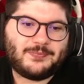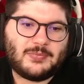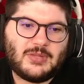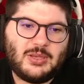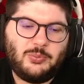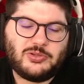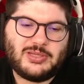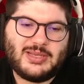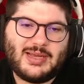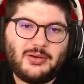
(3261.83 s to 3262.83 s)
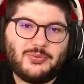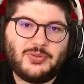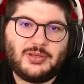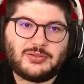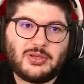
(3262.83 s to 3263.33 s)
And we'll see how
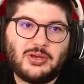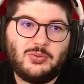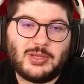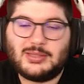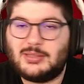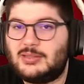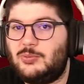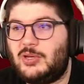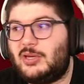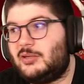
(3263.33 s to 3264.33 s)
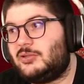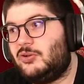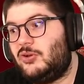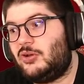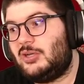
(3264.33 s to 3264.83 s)
things go. We'll get to see what
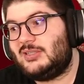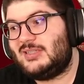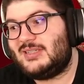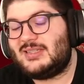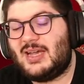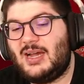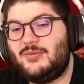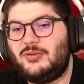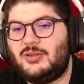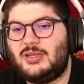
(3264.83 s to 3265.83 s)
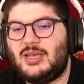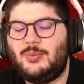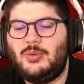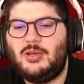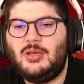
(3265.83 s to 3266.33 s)
Antonio Conte says after the
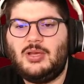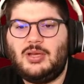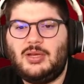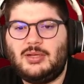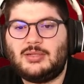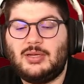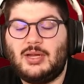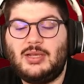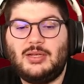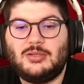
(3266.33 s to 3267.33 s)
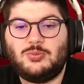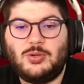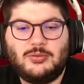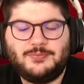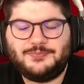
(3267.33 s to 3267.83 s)
game tonight as well,